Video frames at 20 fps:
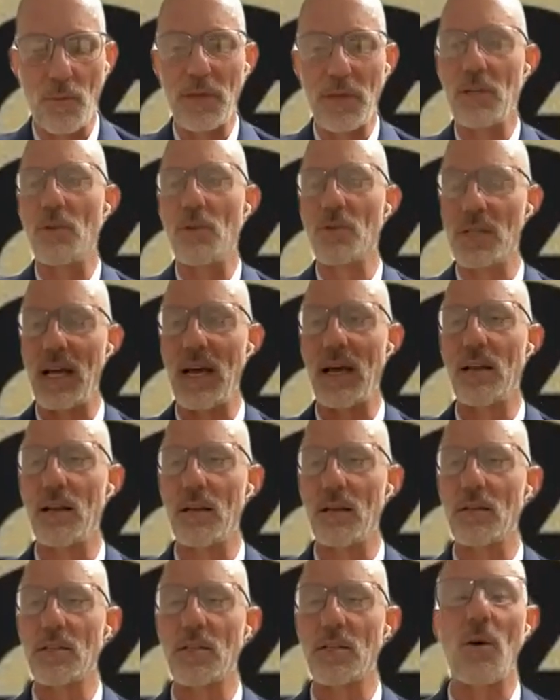but we use
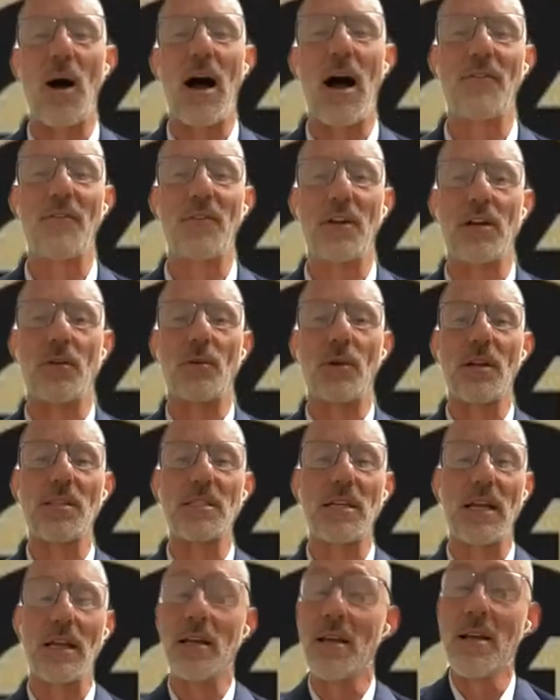that so often in real
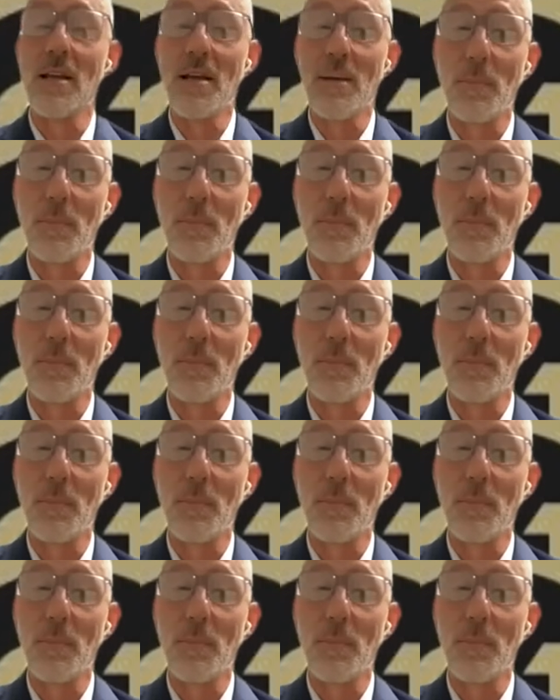estate,